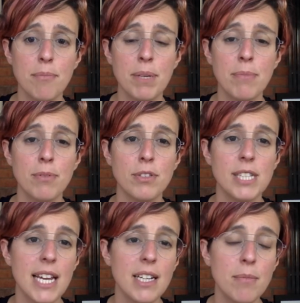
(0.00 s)
people,
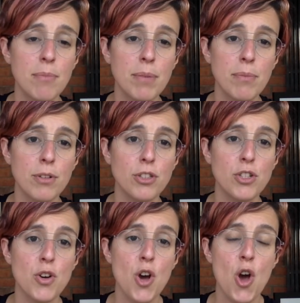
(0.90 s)
sending people
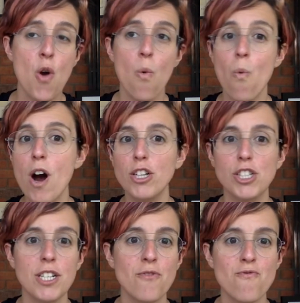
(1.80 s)
to
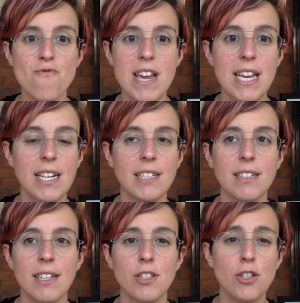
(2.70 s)
watch and read and,
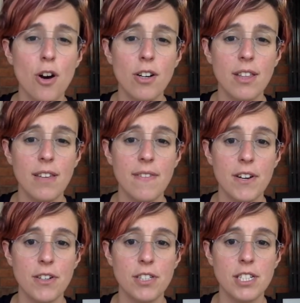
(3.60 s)
and talk the
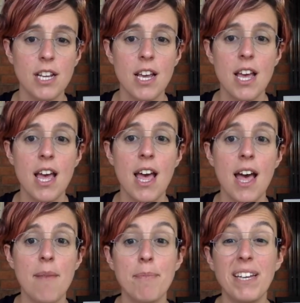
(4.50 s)
verse.
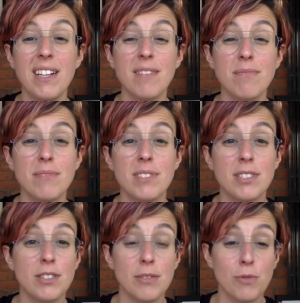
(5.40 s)
I mean,
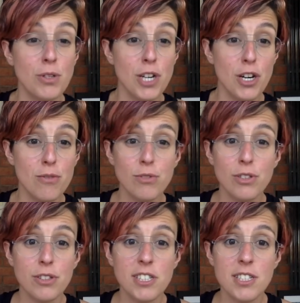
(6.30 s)
who knows?
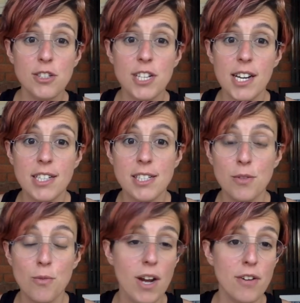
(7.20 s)
There's the chance that
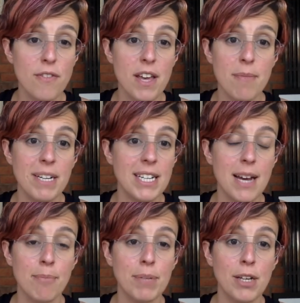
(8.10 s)
one of them end
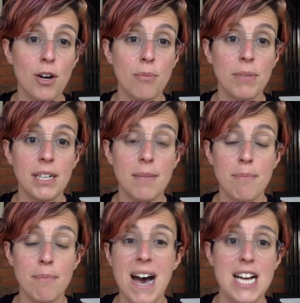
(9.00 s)
up becoming a
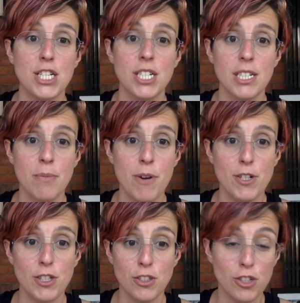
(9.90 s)
passionate
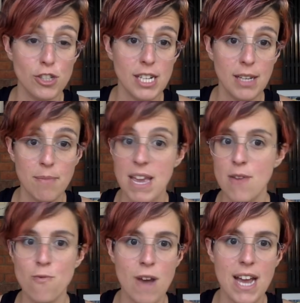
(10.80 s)
person, just like me,
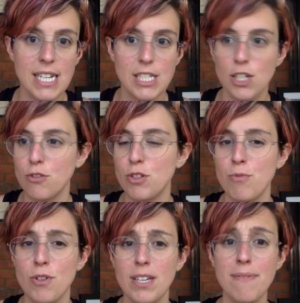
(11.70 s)
writing children's
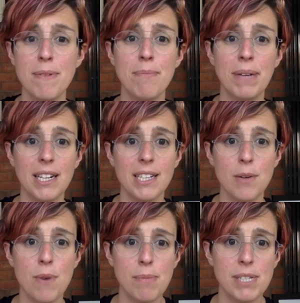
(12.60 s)
book, even building a
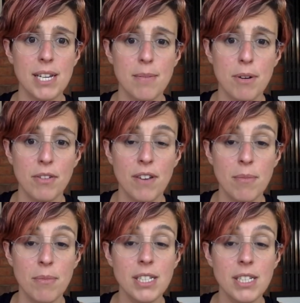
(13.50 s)
website about
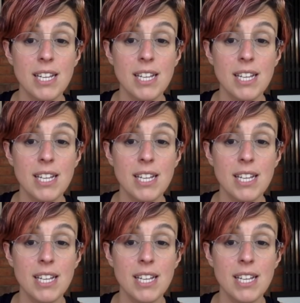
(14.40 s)
feminism.